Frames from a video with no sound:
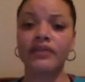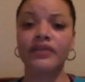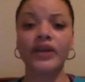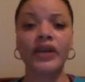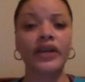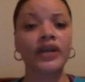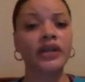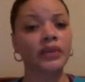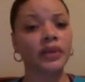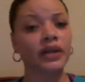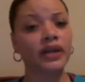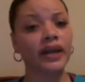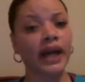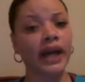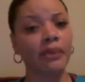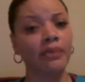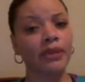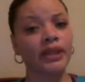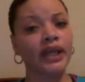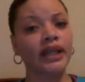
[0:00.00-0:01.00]
could very well
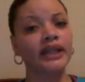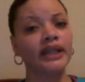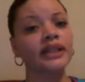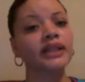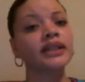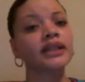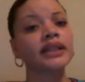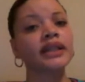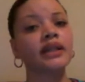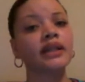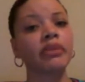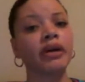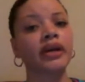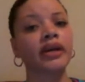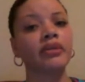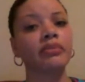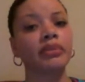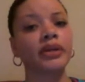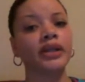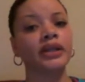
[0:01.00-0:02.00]
happen. I didn't think
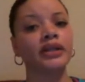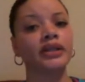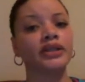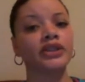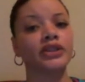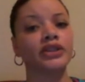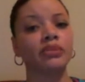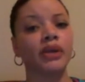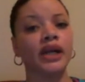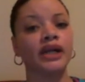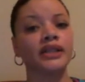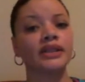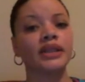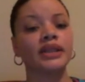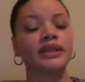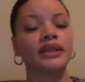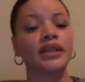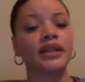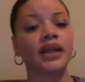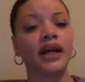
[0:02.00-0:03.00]
about him being legitimized
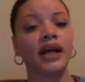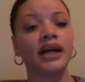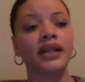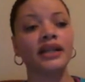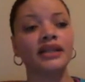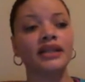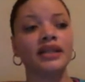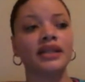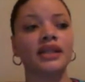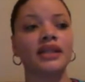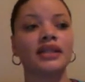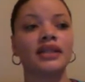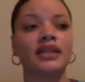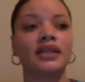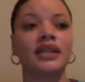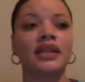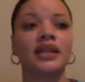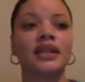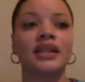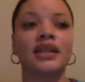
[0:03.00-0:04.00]
because honestly,
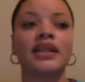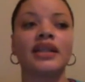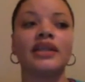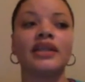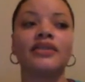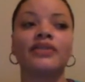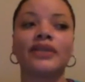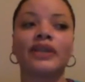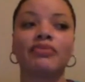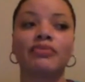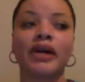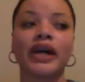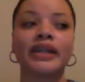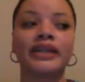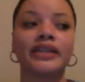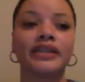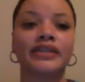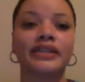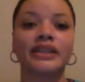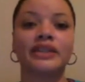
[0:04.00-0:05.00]
if
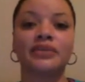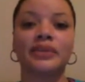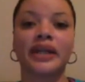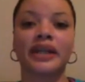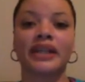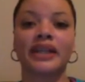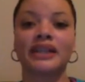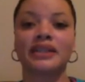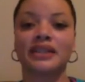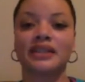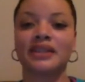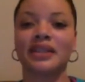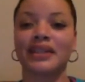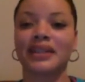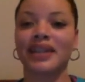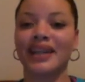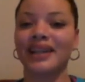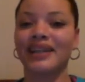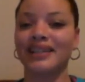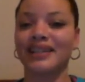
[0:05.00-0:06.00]
my theory is right, he's a
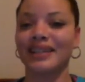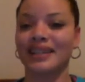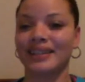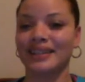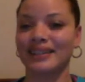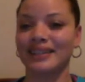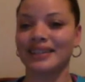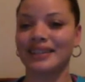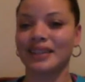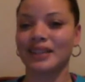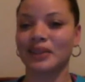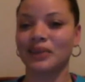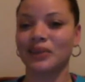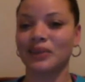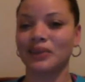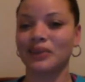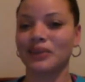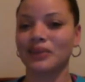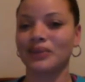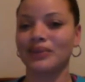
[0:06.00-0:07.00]
Targaryen.
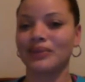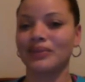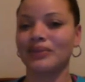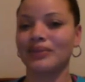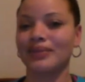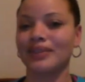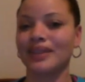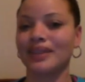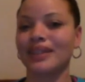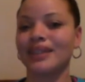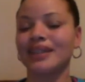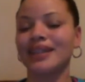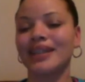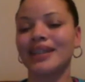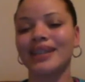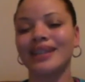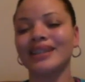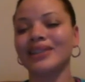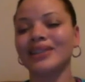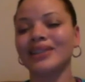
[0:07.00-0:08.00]
So,
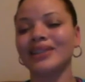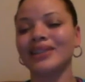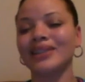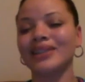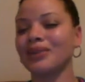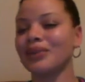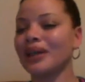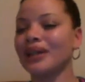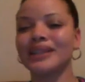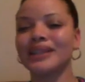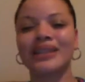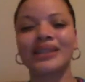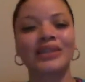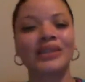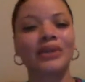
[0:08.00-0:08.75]
this